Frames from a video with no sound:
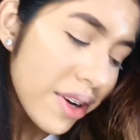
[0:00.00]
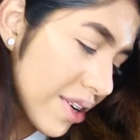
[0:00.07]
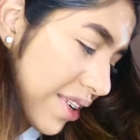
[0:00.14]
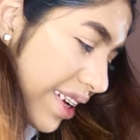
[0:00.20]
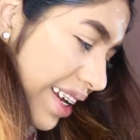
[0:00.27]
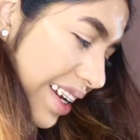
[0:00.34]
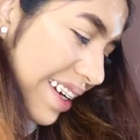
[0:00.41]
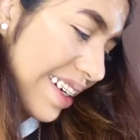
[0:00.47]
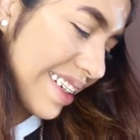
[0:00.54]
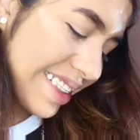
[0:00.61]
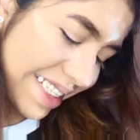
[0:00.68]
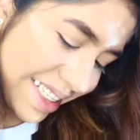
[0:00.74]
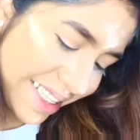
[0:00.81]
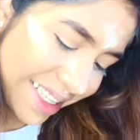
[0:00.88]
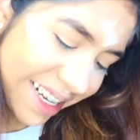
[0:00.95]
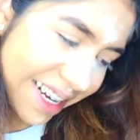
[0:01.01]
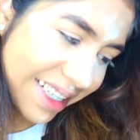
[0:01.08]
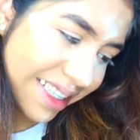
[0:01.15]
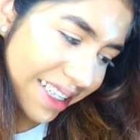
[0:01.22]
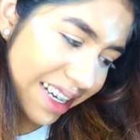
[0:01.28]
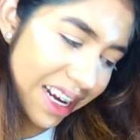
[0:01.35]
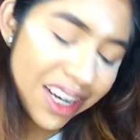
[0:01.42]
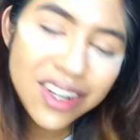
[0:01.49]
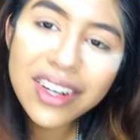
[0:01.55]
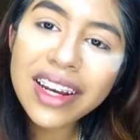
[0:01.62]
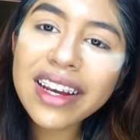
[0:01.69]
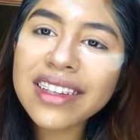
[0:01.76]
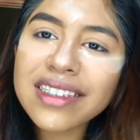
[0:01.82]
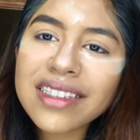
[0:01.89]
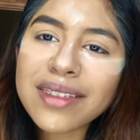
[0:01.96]
Oh yeah, huh? This is actually how you
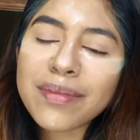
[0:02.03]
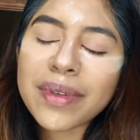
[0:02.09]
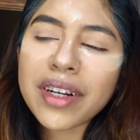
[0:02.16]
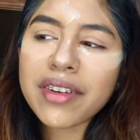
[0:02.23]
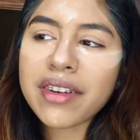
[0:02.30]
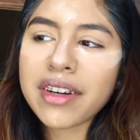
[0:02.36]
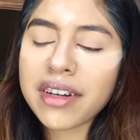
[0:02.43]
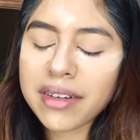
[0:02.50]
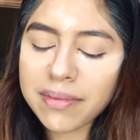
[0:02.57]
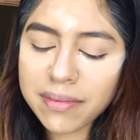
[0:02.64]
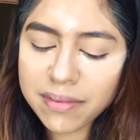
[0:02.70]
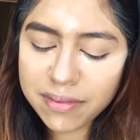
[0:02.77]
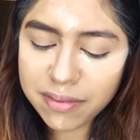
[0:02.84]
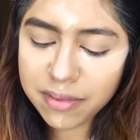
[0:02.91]
get insta brow gram.